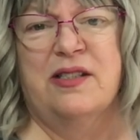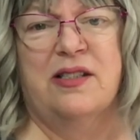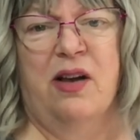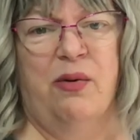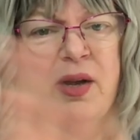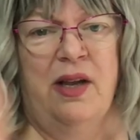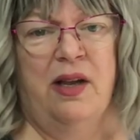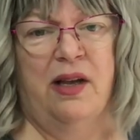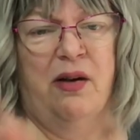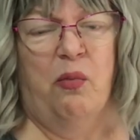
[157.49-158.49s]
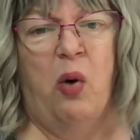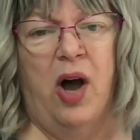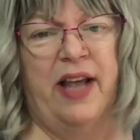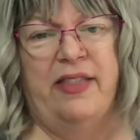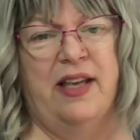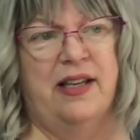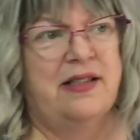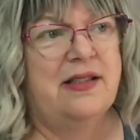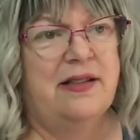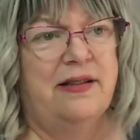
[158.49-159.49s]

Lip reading: So why this?